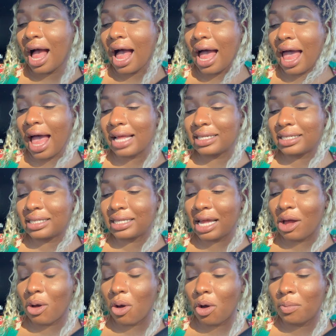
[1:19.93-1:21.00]
I had to
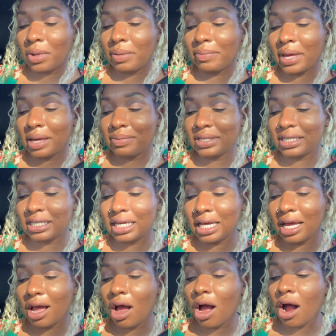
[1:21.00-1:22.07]
stay home and
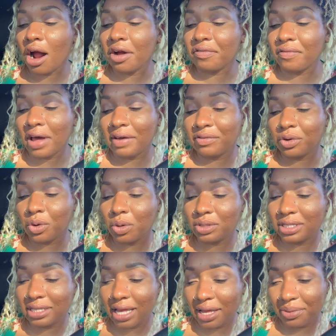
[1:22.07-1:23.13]
babysit our 5-year-old
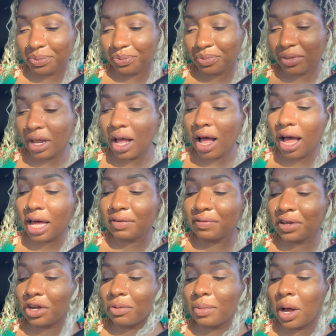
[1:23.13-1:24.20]
son. I
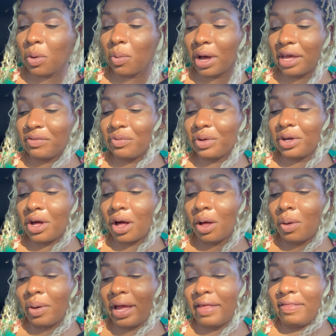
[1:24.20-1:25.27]
figured my wife would
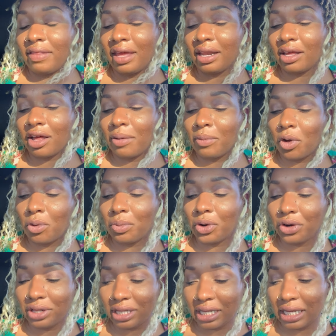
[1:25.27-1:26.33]
go and then come home
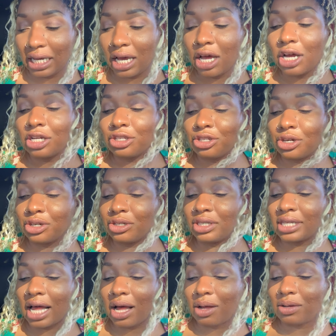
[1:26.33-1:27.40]
early.
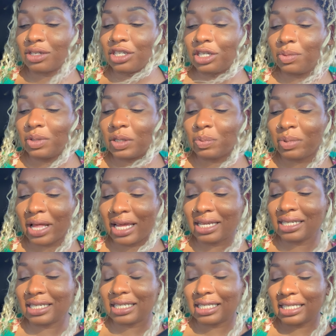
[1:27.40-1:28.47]
Turns out she was
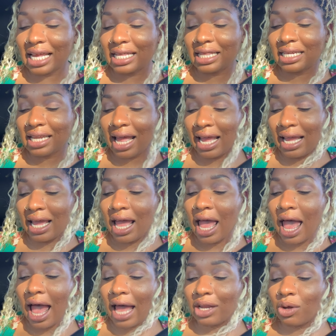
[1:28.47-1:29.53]
planning to stay the night
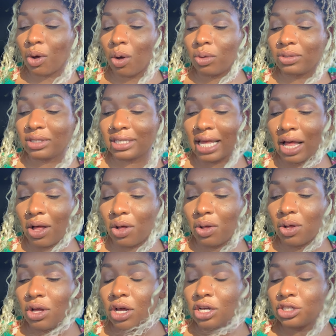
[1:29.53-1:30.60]
at a hotel
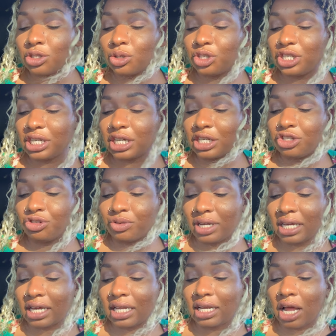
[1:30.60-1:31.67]
so she could
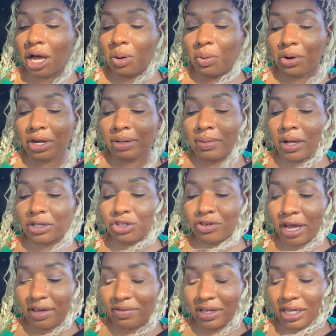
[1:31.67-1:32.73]
drink and not worry about
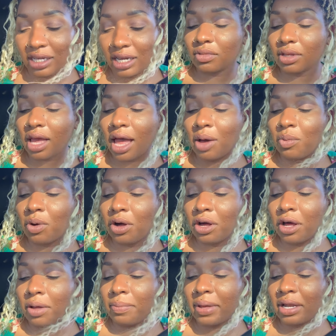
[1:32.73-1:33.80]
driving. I woke
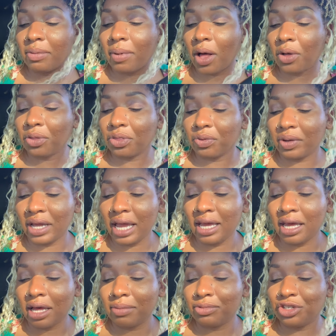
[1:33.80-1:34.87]
up at about 3
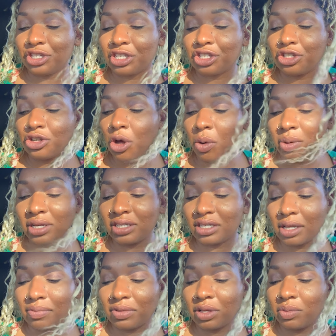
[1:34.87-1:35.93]
a.m. just knowing
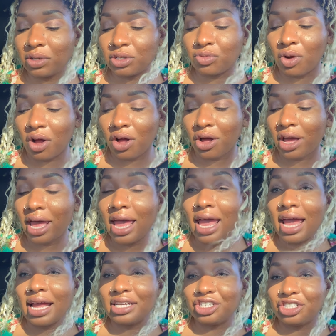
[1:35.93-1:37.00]
something was wrong
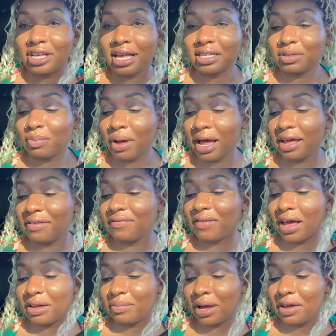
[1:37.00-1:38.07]
and checked my
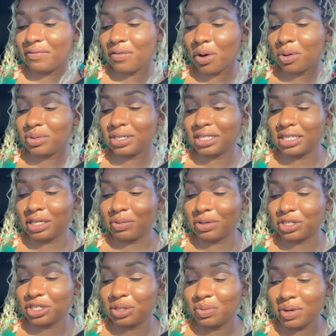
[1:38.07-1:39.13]
phone to see where
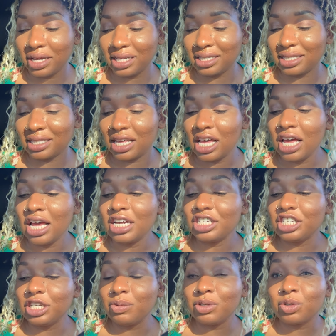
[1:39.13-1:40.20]
she was.
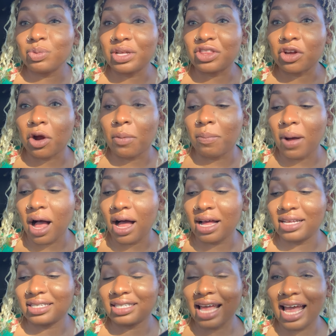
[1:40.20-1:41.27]
She was with her
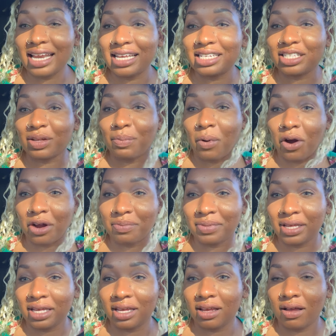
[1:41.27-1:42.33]
boss at his
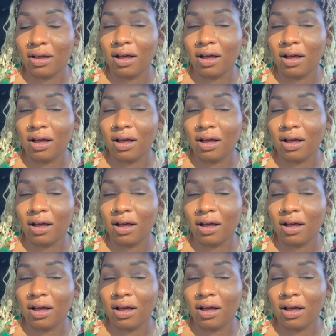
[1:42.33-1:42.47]
apartment.